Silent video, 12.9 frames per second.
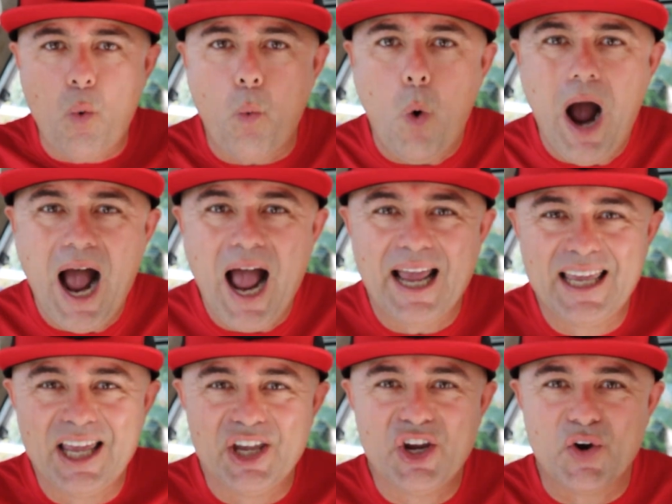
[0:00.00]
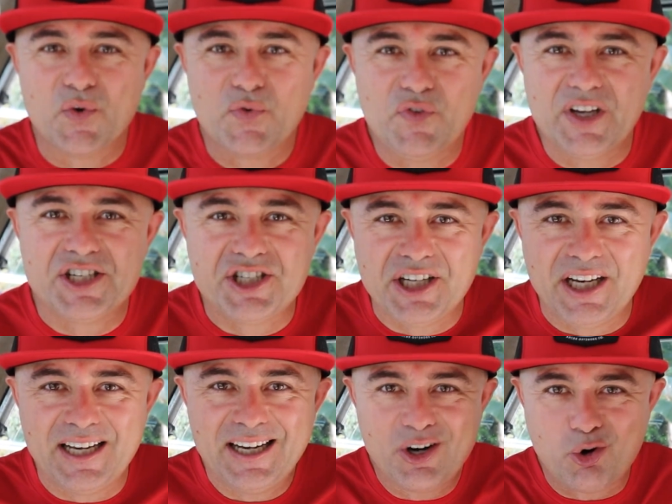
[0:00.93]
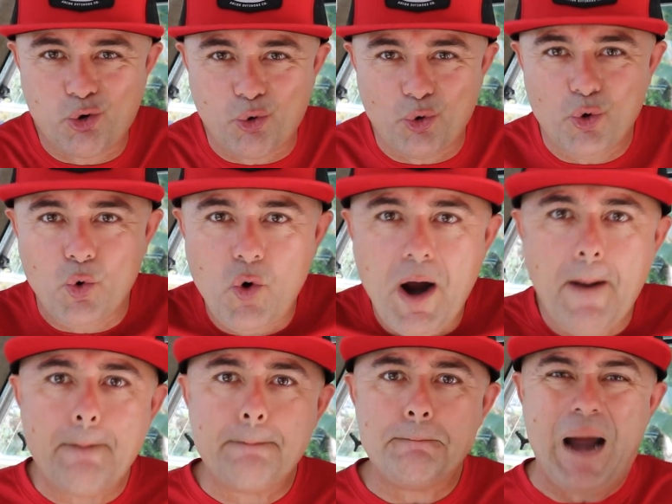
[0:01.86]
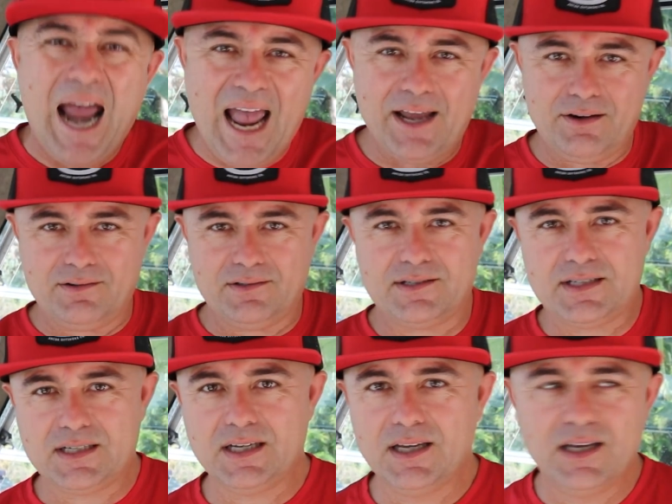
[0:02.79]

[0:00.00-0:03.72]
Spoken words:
why your fishing crew matters.